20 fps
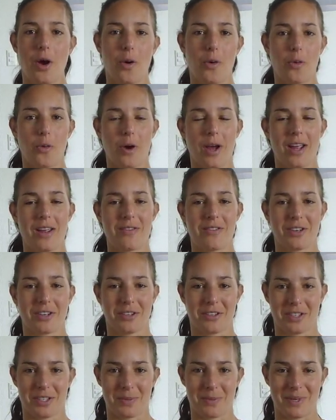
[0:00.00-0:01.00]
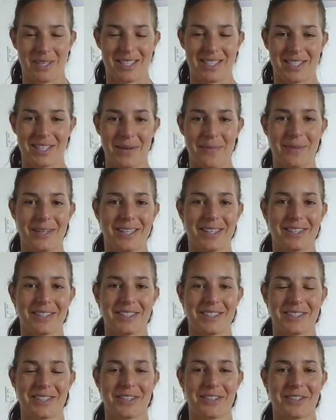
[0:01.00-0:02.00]
wave across my stomach.
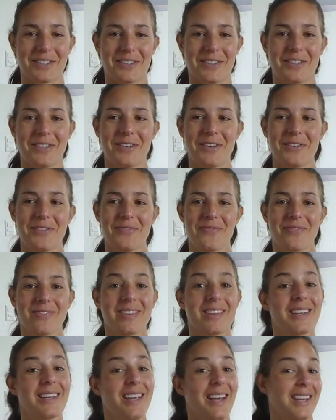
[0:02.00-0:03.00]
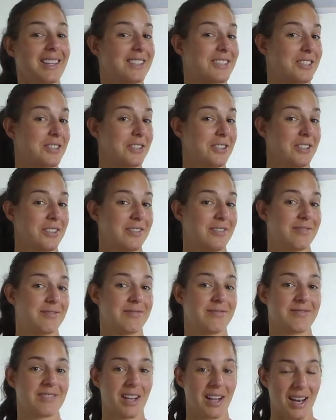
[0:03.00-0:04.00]
So yeah, it's good.
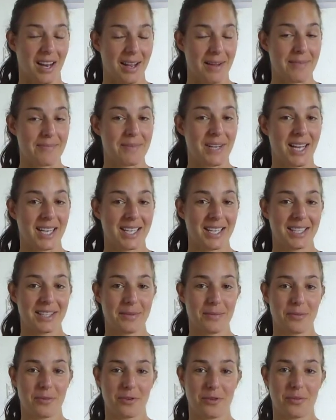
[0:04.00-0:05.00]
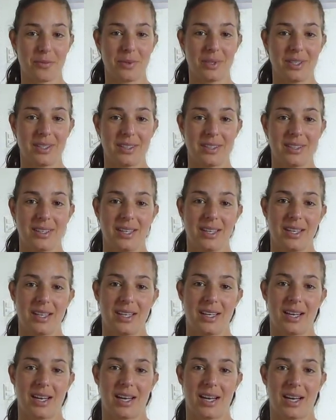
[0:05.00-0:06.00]
I'm liking the movement.
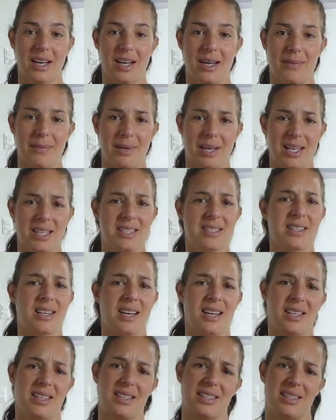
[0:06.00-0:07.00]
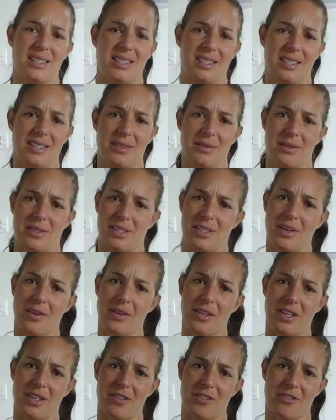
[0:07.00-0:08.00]
Last night it was
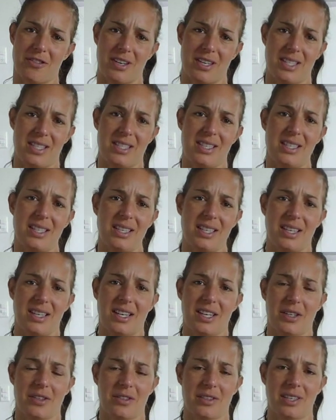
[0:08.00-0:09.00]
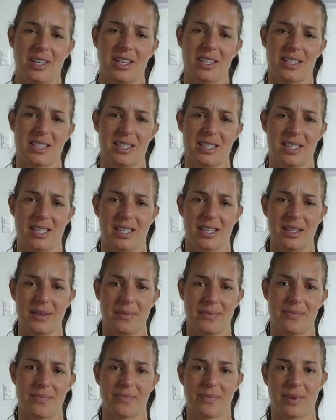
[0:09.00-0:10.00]
going crazy and I couldn't get to sleep.
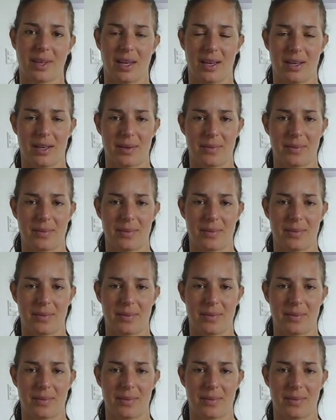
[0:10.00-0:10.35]
I